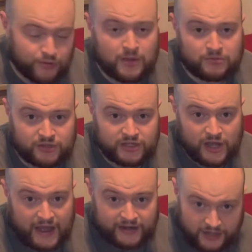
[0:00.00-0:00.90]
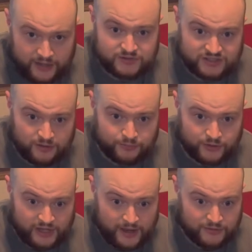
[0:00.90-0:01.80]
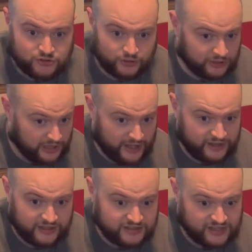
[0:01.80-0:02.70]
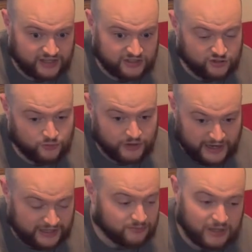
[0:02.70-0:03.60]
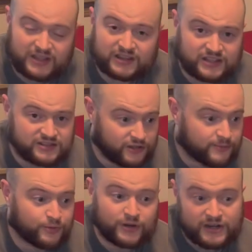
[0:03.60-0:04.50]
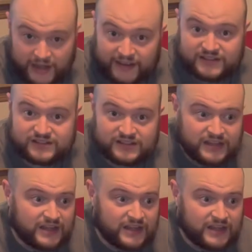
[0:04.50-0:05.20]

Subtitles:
Probably not. I'm still pretty amateur at a lot of things I do, but I can make things look pretty nice.